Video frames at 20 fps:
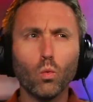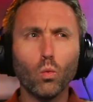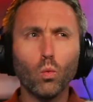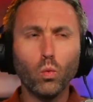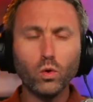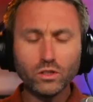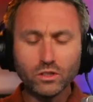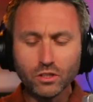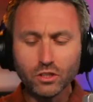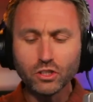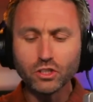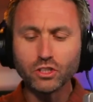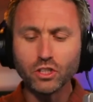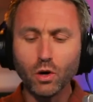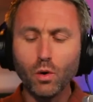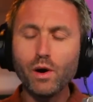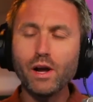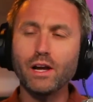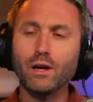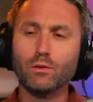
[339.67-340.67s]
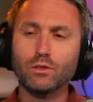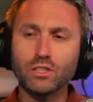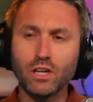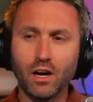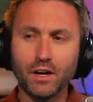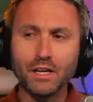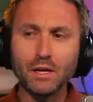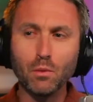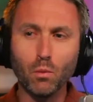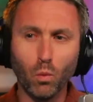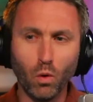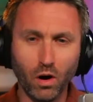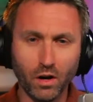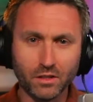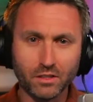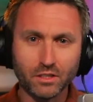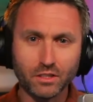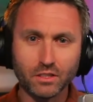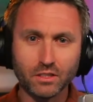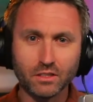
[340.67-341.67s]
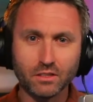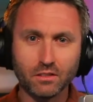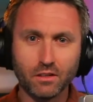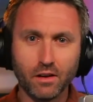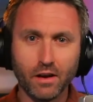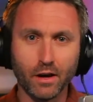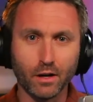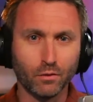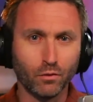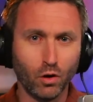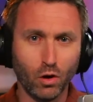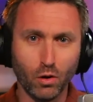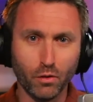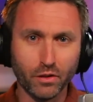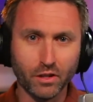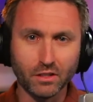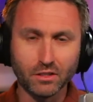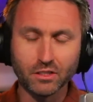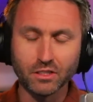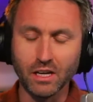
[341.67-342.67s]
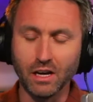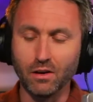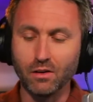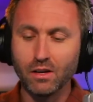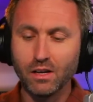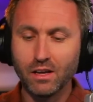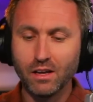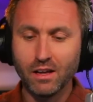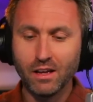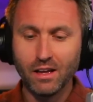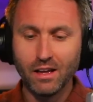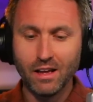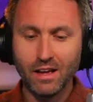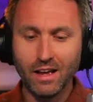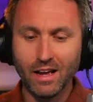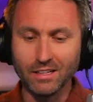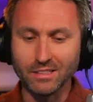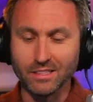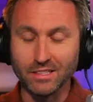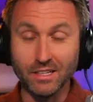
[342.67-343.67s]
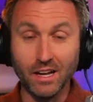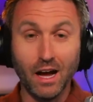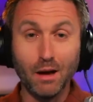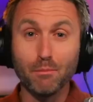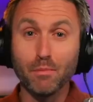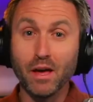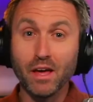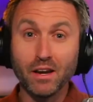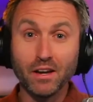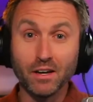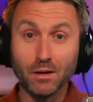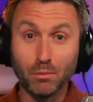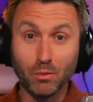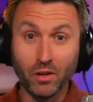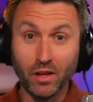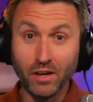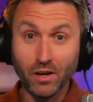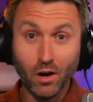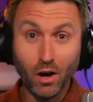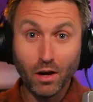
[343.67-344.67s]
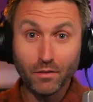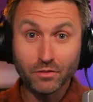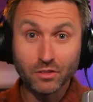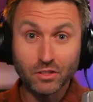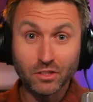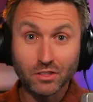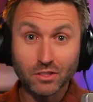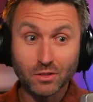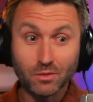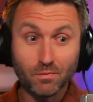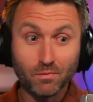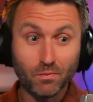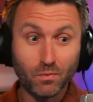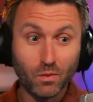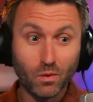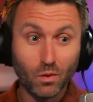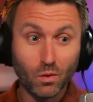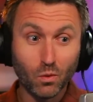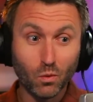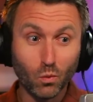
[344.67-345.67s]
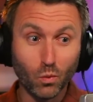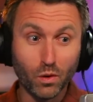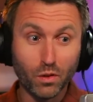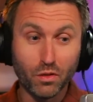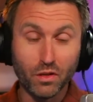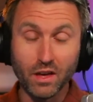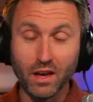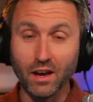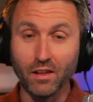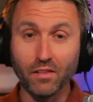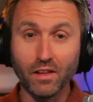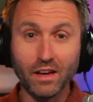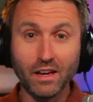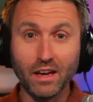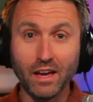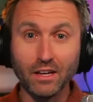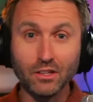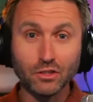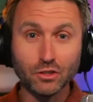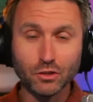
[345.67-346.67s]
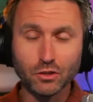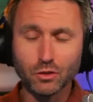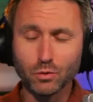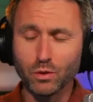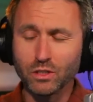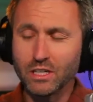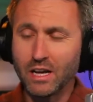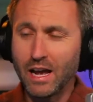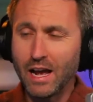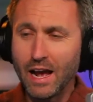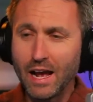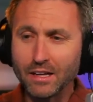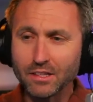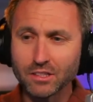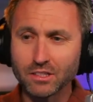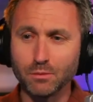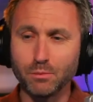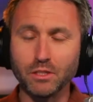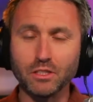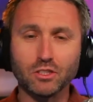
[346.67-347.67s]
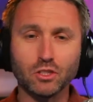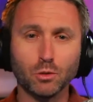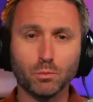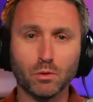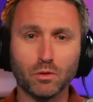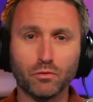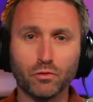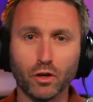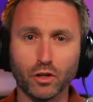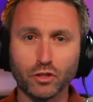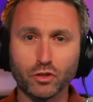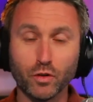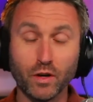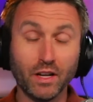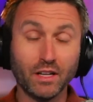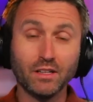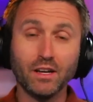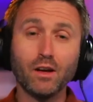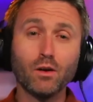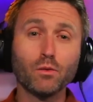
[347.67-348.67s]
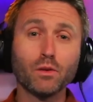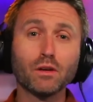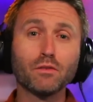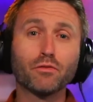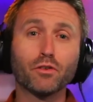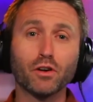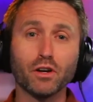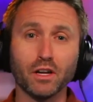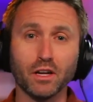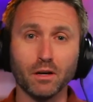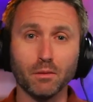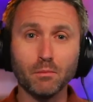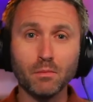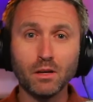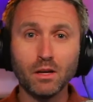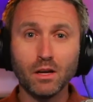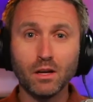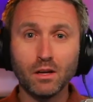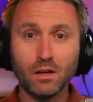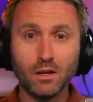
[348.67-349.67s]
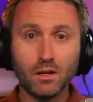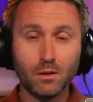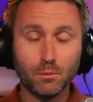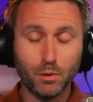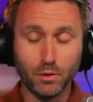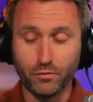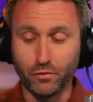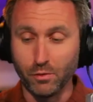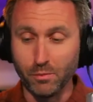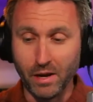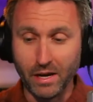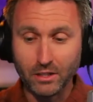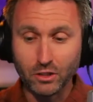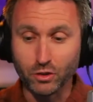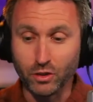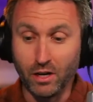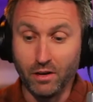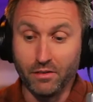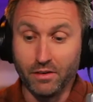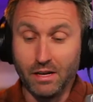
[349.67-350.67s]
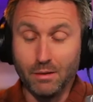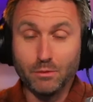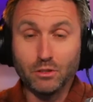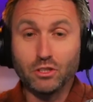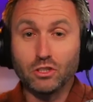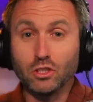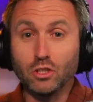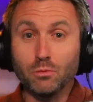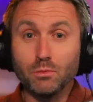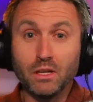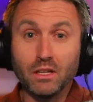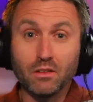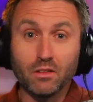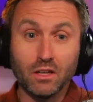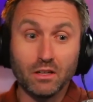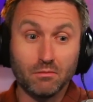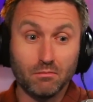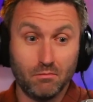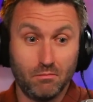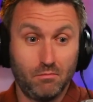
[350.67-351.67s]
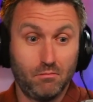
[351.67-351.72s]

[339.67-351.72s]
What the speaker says: What does Shohei Ohtani want out of all this? Now, has not been in the playoffs with the LA Angels, which has to be super frustrating, not only for him, but for Mike Trout. And I'm assuming that